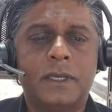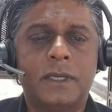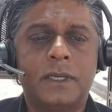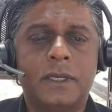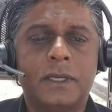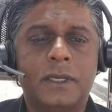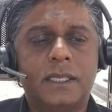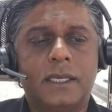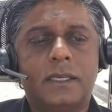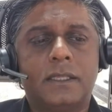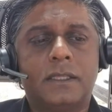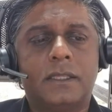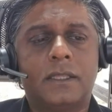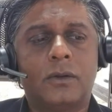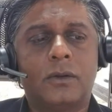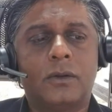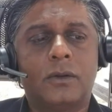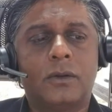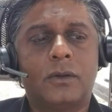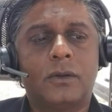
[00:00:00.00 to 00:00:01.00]
But I think
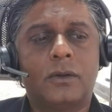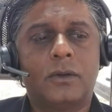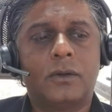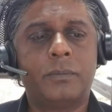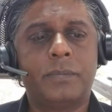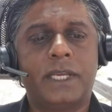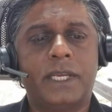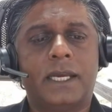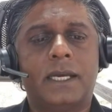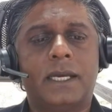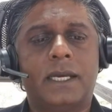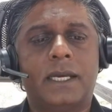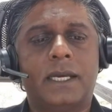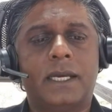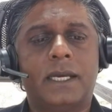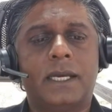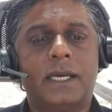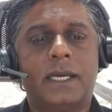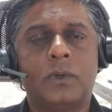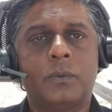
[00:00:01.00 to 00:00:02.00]
that overall behind
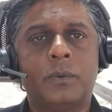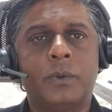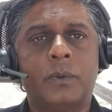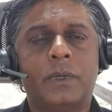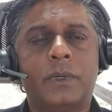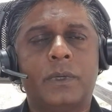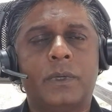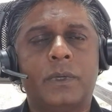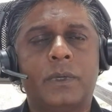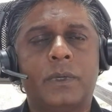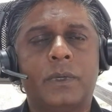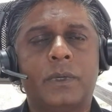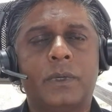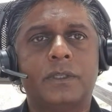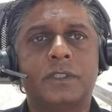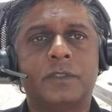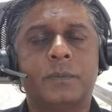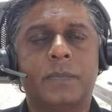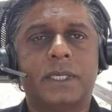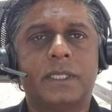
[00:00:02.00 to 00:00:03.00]
that, what we want to try and
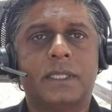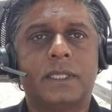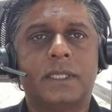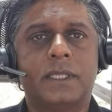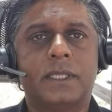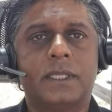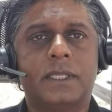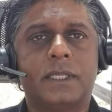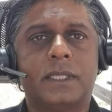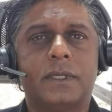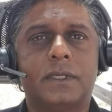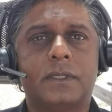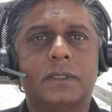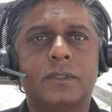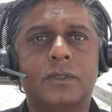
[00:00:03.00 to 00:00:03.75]
do is make that simple.